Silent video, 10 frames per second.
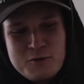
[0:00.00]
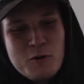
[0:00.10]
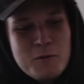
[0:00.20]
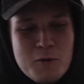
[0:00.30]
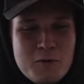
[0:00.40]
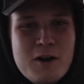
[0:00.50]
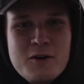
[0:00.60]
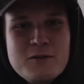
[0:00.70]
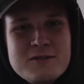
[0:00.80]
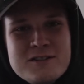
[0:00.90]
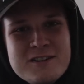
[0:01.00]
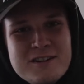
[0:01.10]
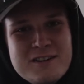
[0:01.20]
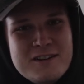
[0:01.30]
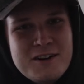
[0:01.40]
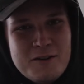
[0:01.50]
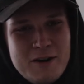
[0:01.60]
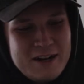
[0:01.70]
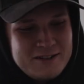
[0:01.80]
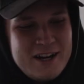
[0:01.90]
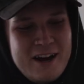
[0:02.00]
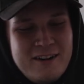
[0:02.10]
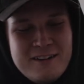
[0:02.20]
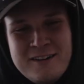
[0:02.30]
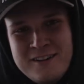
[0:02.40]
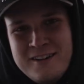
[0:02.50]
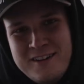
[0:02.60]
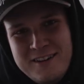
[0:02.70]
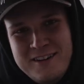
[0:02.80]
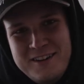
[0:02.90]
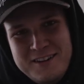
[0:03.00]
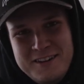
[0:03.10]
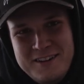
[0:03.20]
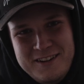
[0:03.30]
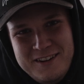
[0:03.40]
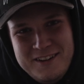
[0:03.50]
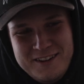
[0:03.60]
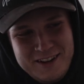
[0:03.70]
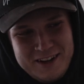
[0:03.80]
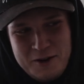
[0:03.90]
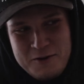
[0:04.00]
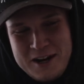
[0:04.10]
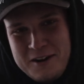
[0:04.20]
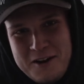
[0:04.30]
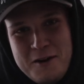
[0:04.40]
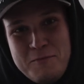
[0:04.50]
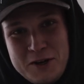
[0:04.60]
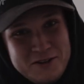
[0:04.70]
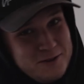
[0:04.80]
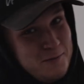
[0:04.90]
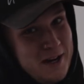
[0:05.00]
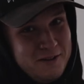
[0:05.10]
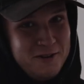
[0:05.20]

normal roads around town. Like going down Gun Barrel is the main